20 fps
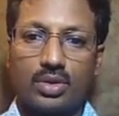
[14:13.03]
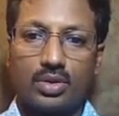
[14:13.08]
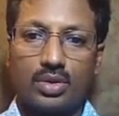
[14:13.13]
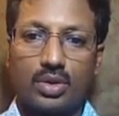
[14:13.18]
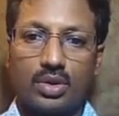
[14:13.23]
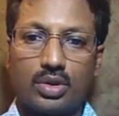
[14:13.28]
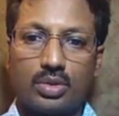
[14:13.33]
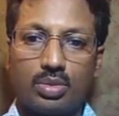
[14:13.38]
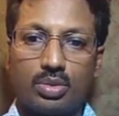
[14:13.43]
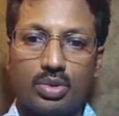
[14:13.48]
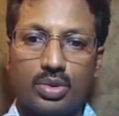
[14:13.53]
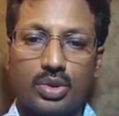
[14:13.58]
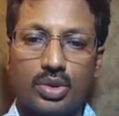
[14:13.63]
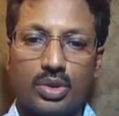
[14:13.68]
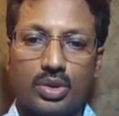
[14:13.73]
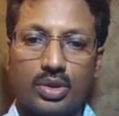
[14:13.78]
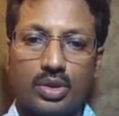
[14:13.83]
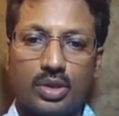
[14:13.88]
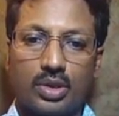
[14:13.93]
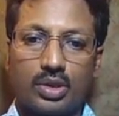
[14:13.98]
So this
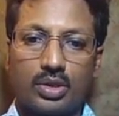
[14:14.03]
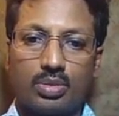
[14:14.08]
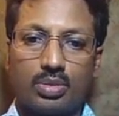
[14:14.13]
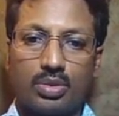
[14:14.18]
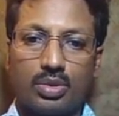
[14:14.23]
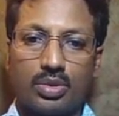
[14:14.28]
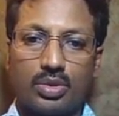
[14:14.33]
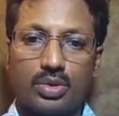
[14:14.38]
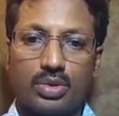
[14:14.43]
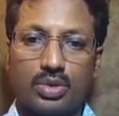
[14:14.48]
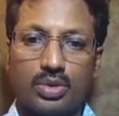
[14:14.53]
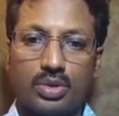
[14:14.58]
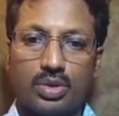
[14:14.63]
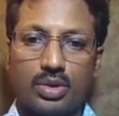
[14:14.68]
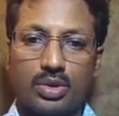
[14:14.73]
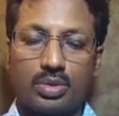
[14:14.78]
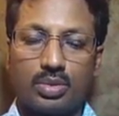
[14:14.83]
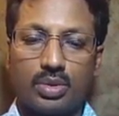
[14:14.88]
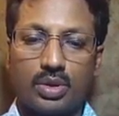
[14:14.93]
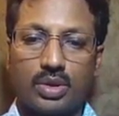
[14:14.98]
portion corresponds to
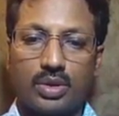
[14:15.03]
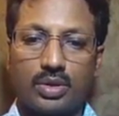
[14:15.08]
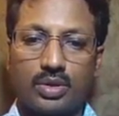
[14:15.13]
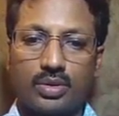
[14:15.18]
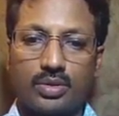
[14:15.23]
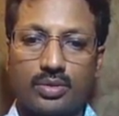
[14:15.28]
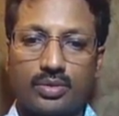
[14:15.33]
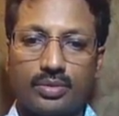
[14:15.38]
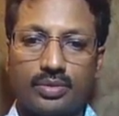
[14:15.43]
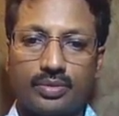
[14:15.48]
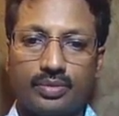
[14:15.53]
this one.